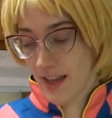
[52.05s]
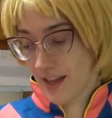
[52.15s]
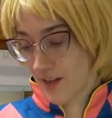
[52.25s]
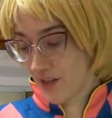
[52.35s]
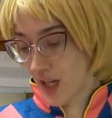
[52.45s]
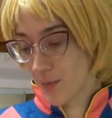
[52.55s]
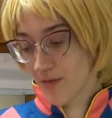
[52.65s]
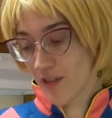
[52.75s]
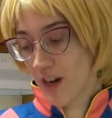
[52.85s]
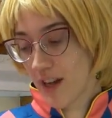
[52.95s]
I have a couple
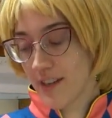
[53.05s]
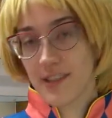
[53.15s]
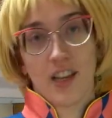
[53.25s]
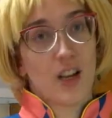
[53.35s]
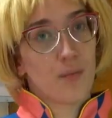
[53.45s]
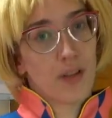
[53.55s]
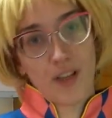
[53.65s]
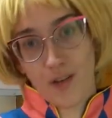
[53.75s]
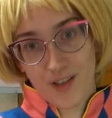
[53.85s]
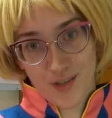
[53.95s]
varieties here, but
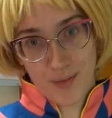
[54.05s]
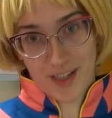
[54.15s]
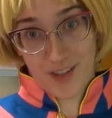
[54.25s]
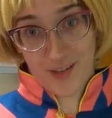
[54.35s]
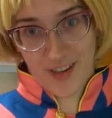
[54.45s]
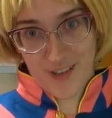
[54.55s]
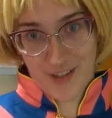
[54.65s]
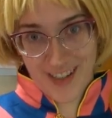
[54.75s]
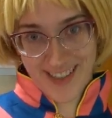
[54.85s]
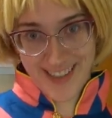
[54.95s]
you can just pick your
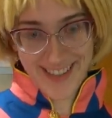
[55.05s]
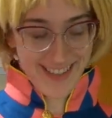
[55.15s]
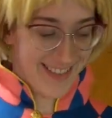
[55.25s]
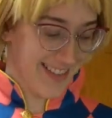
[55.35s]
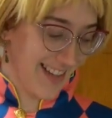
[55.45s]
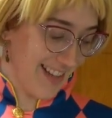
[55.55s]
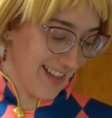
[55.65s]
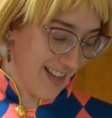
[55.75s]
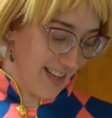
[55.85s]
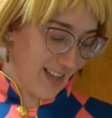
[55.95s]
favorite.
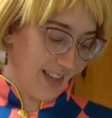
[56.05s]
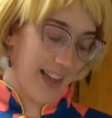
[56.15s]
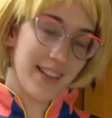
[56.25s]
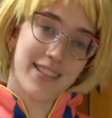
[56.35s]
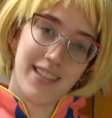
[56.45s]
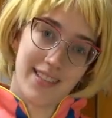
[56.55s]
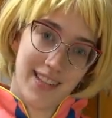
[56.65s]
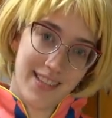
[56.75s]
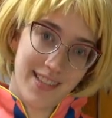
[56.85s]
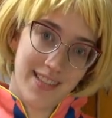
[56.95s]
And
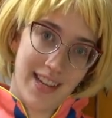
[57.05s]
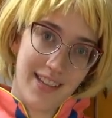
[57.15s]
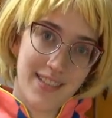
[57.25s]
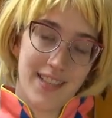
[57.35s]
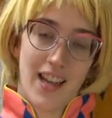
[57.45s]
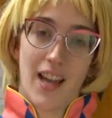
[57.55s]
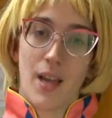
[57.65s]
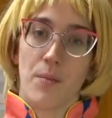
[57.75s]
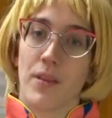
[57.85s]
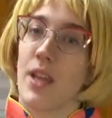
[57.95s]
seasonings to taste.
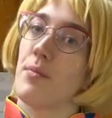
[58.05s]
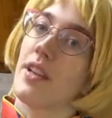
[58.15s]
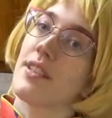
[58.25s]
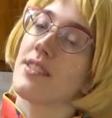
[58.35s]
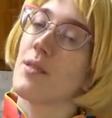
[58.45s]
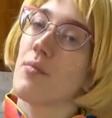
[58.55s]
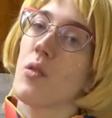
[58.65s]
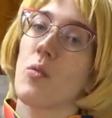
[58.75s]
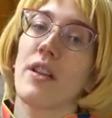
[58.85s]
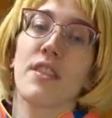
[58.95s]
I'm keeping it
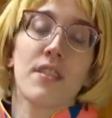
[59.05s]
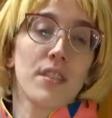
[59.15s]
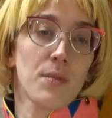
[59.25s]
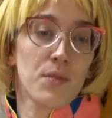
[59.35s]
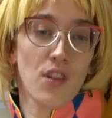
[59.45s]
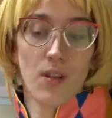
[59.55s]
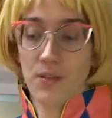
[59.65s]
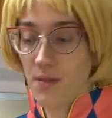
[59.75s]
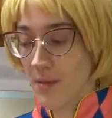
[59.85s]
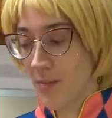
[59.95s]
simple with some
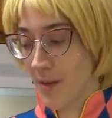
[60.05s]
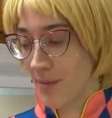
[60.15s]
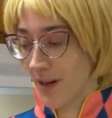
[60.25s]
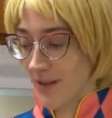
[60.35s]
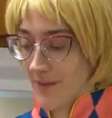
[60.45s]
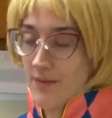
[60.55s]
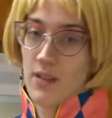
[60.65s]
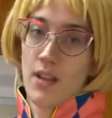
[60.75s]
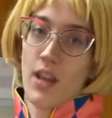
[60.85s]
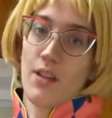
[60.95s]
salt and pepper,
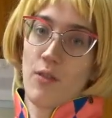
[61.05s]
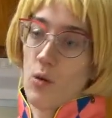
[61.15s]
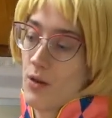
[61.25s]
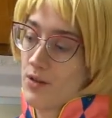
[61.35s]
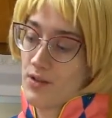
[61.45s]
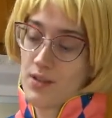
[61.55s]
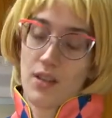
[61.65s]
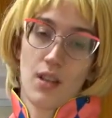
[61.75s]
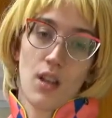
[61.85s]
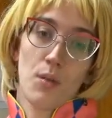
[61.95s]
and of course,
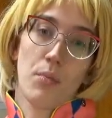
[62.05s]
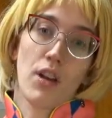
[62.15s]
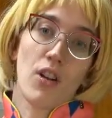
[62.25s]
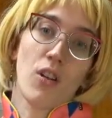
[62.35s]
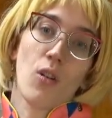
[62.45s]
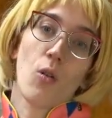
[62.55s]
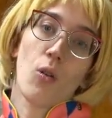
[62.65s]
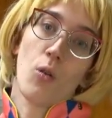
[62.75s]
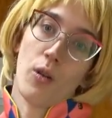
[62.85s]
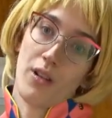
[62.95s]
butter
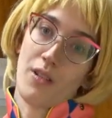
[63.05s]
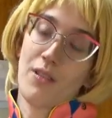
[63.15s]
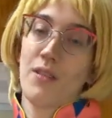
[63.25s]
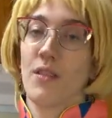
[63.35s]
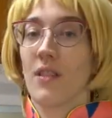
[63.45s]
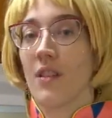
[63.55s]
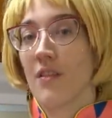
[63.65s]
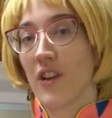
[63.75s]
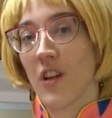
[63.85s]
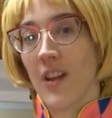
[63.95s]
or oil
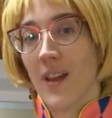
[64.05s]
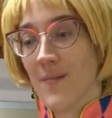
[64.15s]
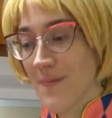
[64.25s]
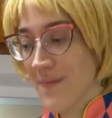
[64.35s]
for cooking.